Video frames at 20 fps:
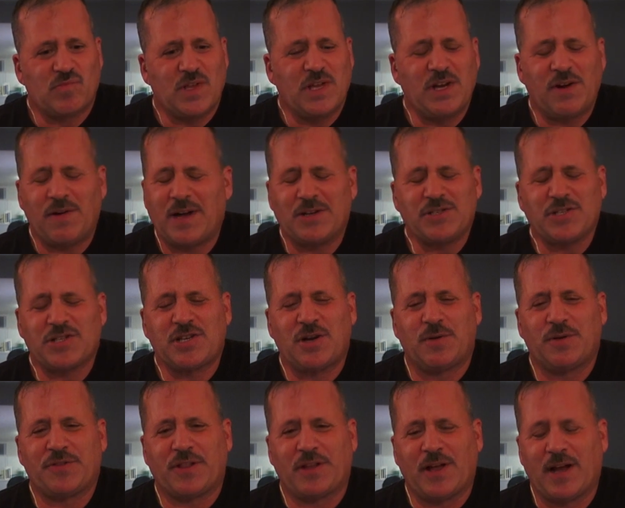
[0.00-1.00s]
You know, I'll just
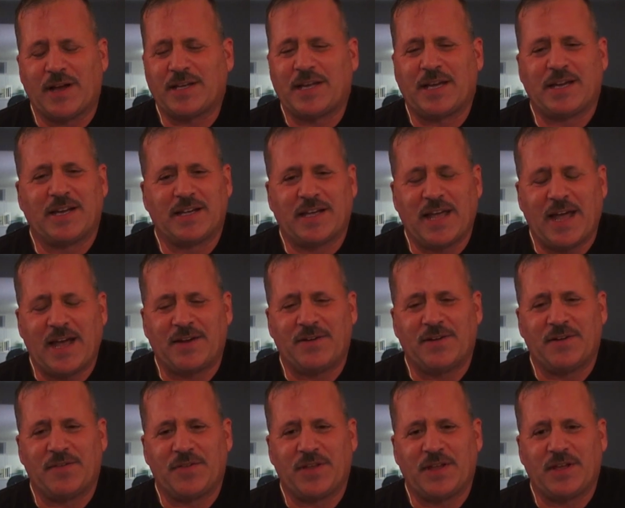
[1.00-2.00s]
go with the Lion King
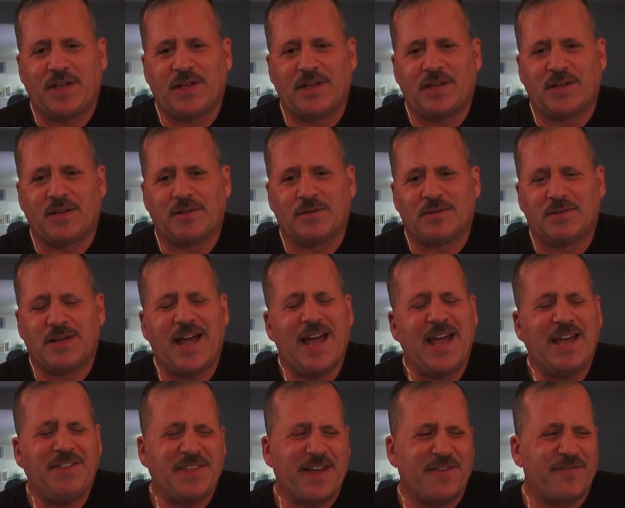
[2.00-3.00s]
again. I
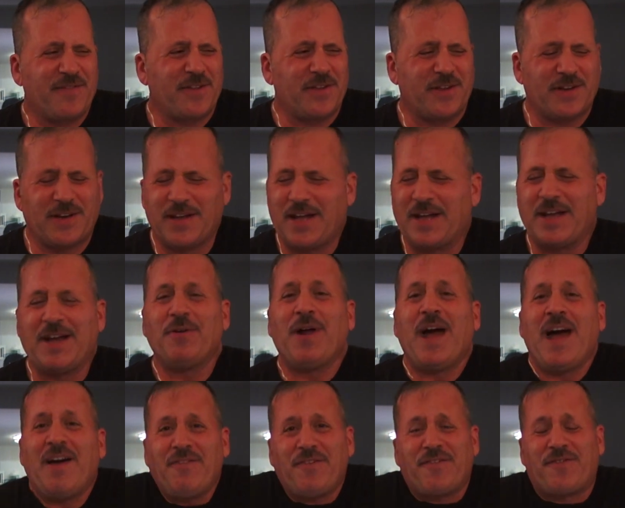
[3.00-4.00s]
hate that villain. I
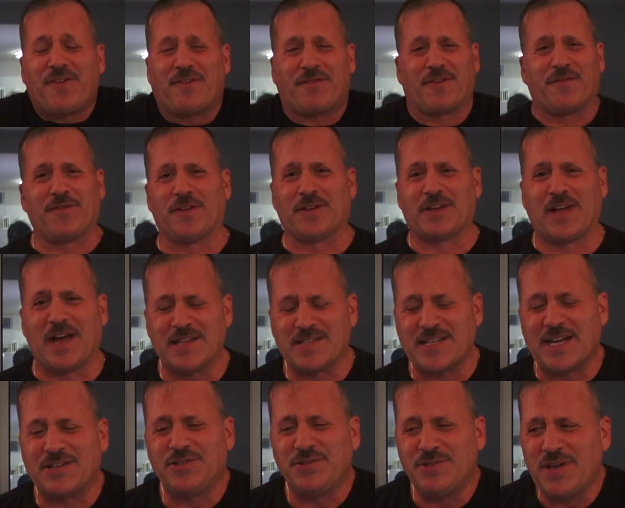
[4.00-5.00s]
don't have a favorite villain, guys.
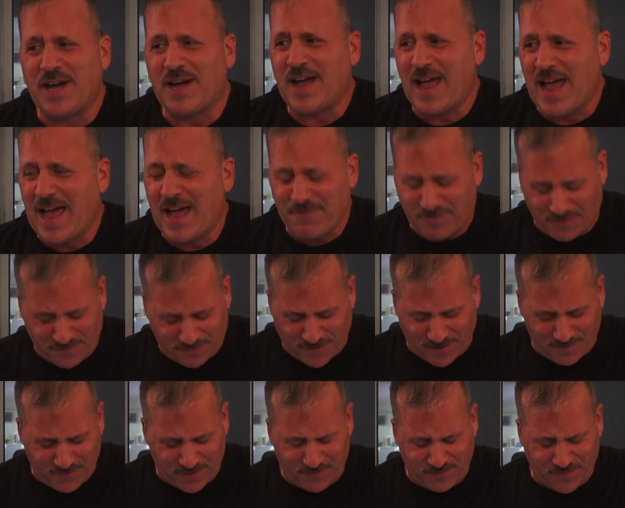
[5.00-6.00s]
I do not have a
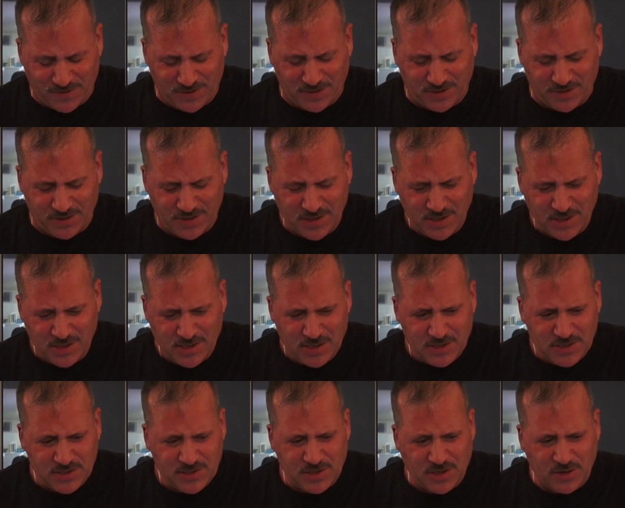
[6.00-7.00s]
favorite villain.
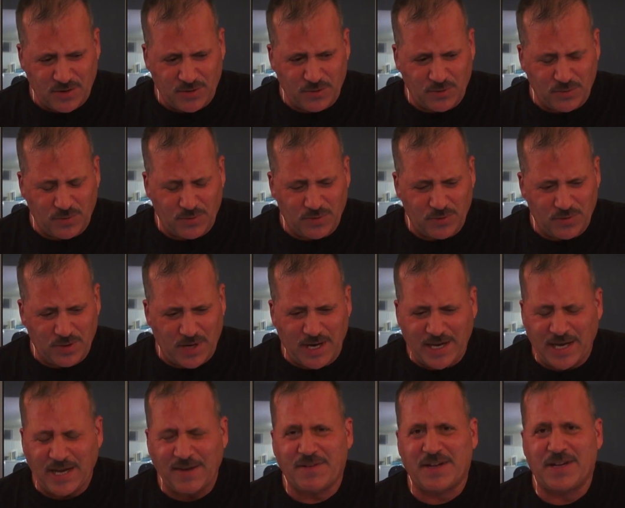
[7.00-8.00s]
So,
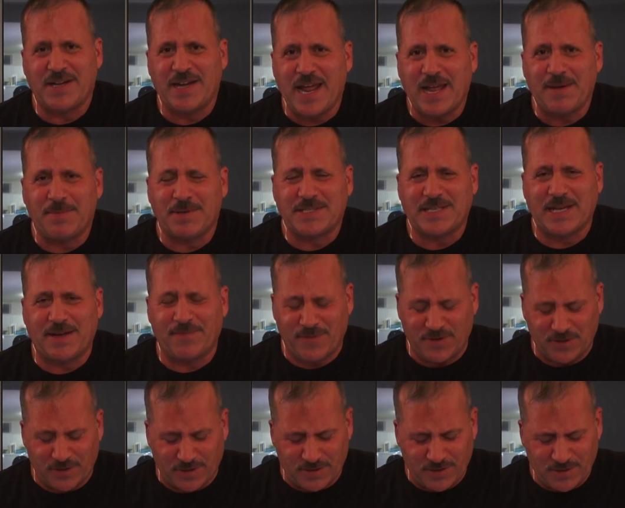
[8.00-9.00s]
I can't even name a damn
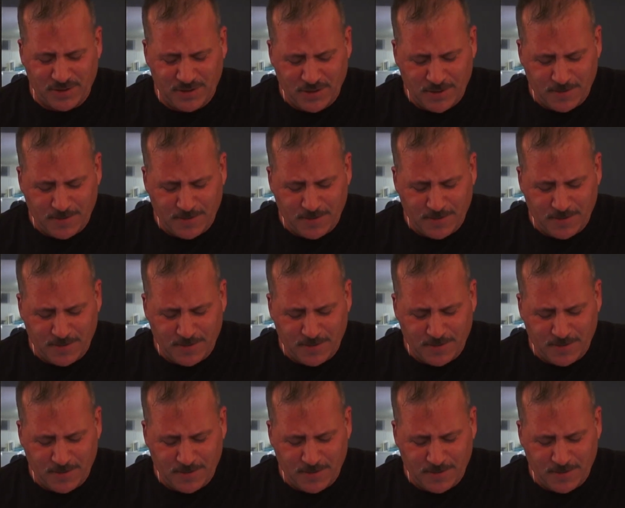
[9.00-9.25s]
villain.